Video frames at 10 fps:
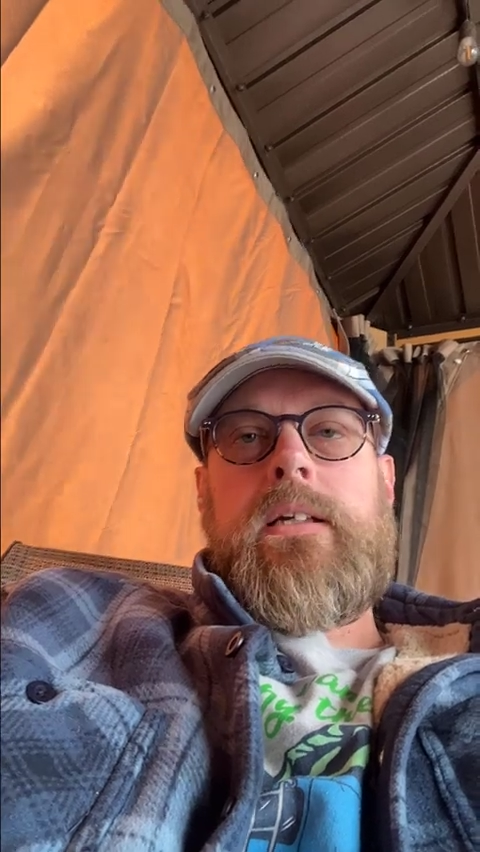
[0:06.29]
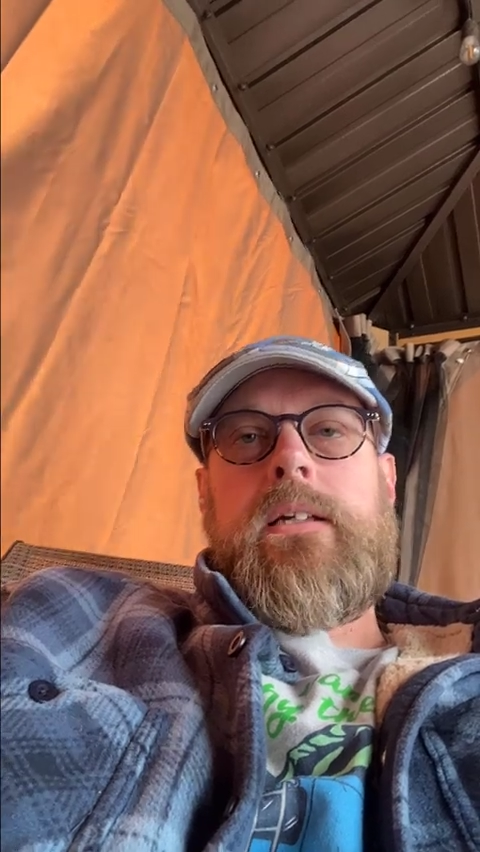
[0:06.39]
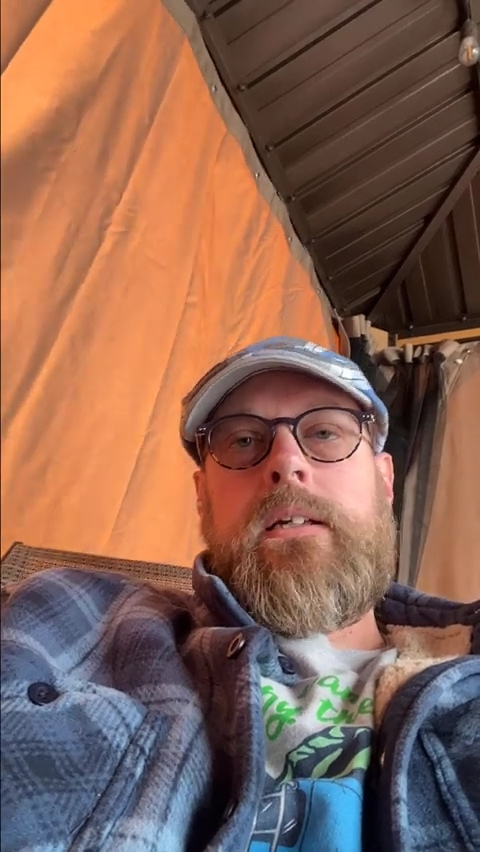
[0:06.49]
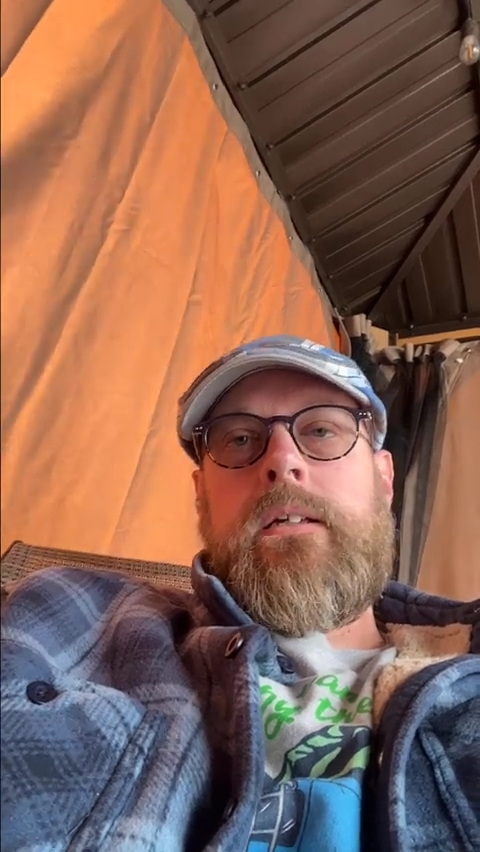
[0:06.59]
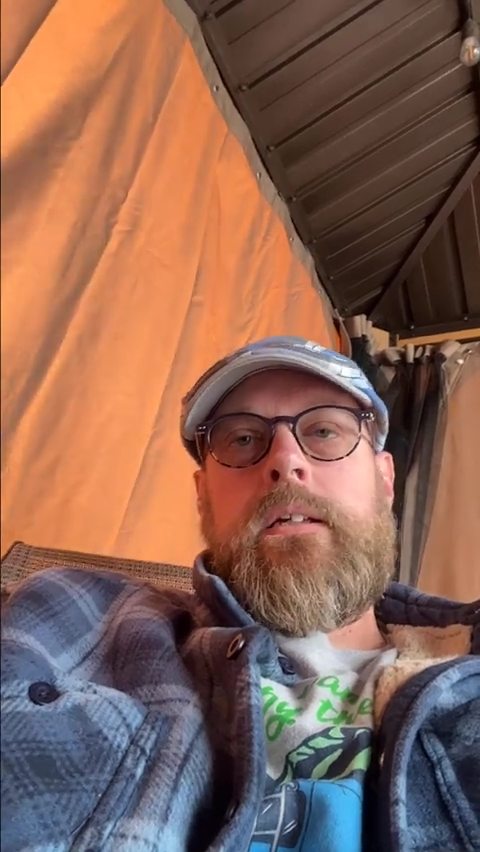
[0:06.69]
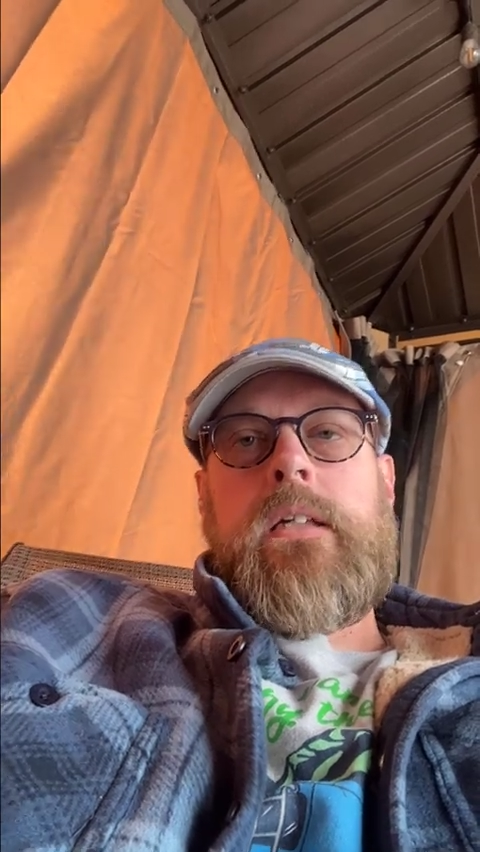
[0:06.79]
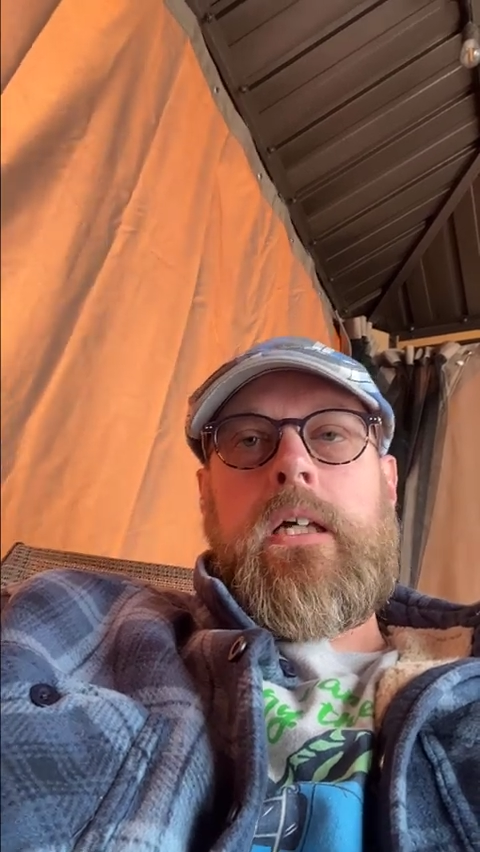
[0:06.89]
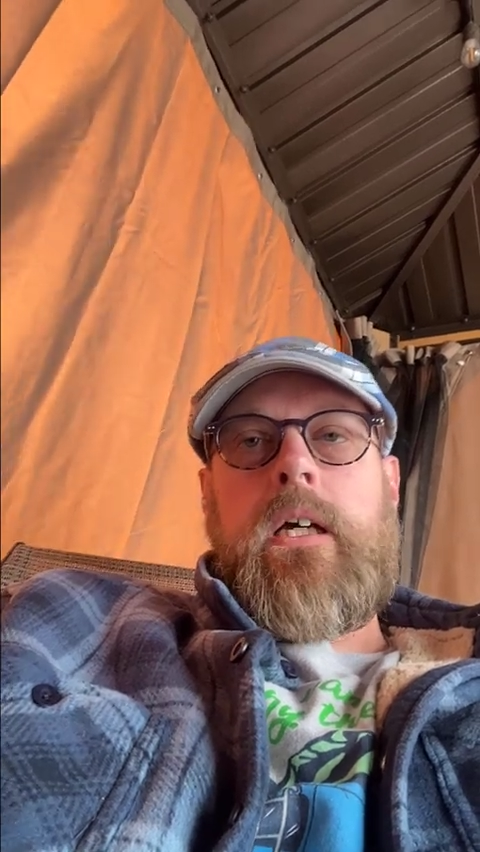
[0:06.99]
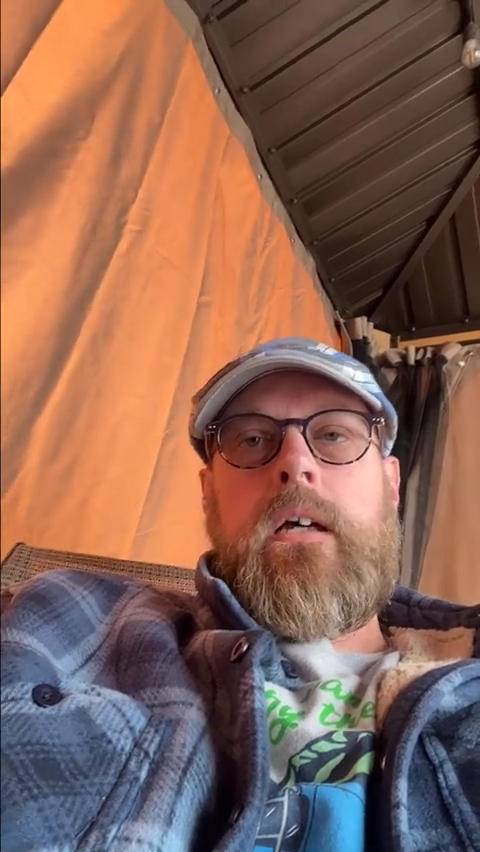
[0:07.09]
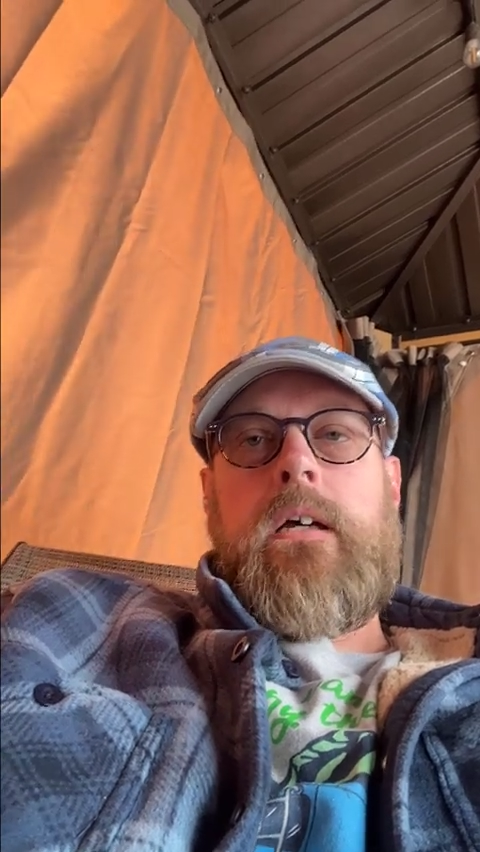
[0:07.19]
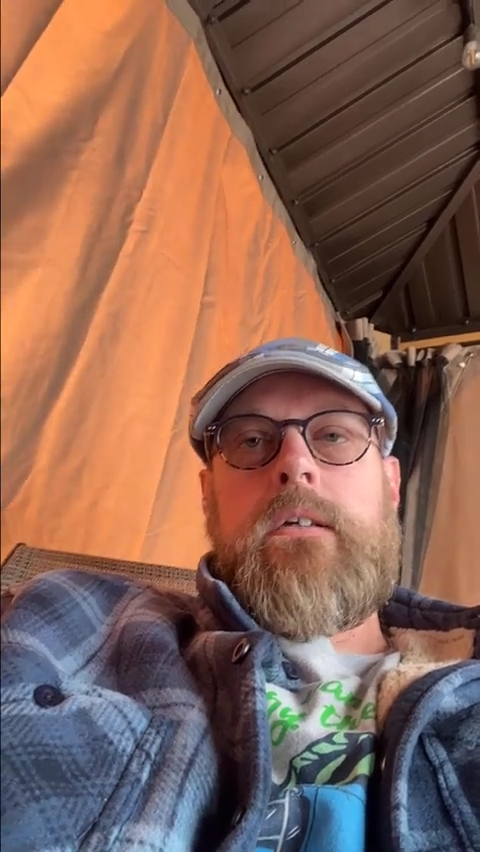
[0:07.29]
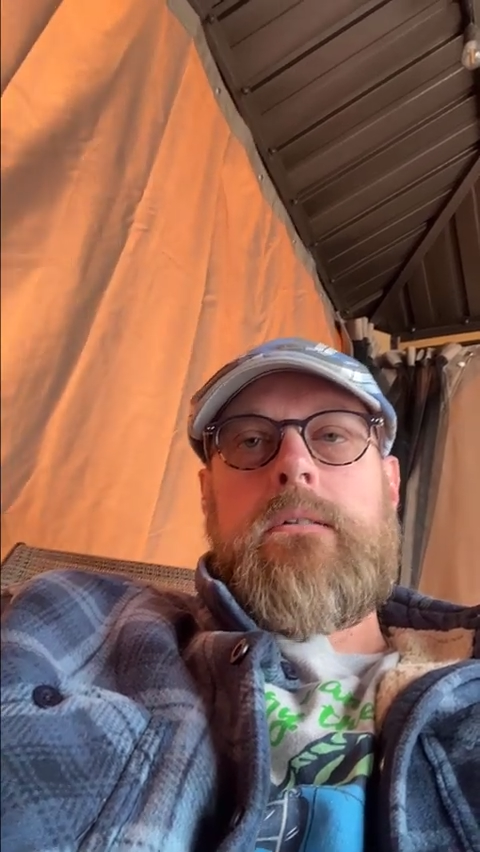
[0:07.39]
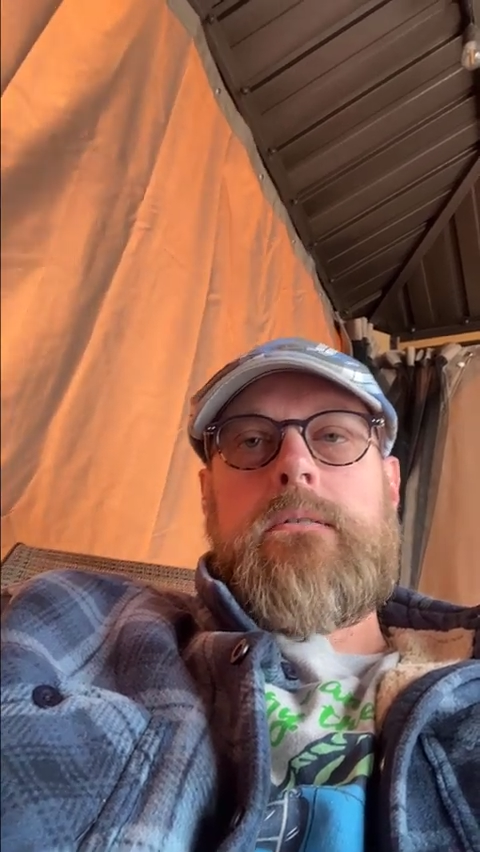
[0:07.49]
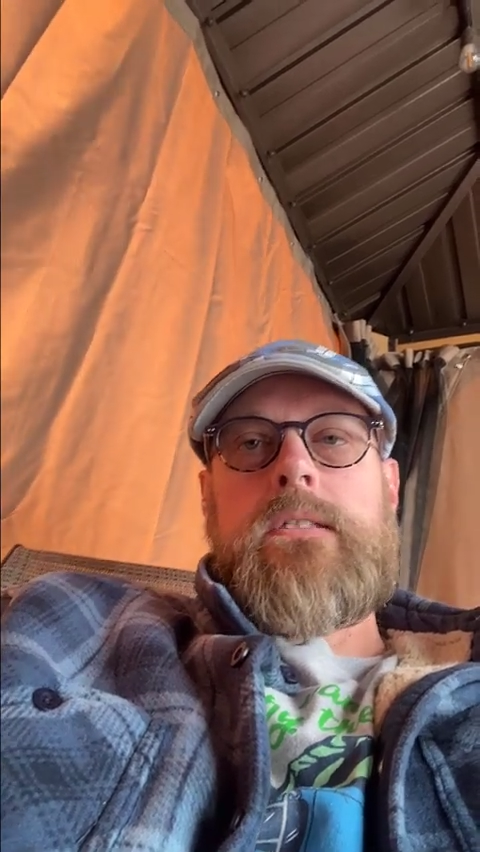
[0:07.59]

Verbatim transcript: that can uh,